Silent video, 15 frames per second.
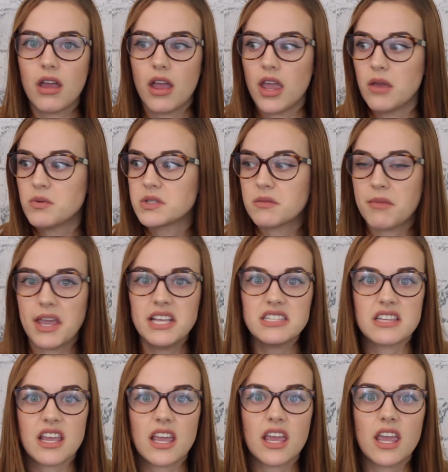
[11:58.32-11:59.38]
he was
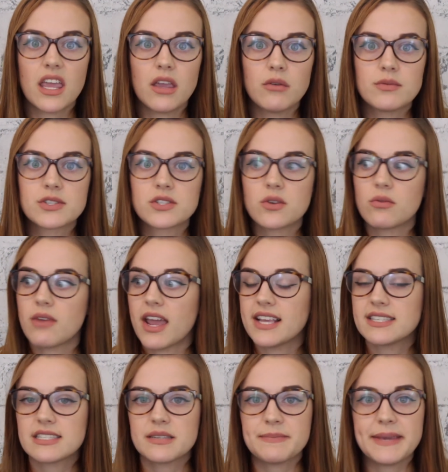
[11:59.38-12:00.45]
amazing. He was so
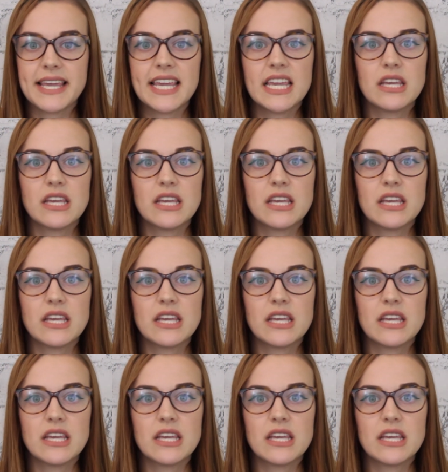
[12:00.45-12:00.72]
nice to me.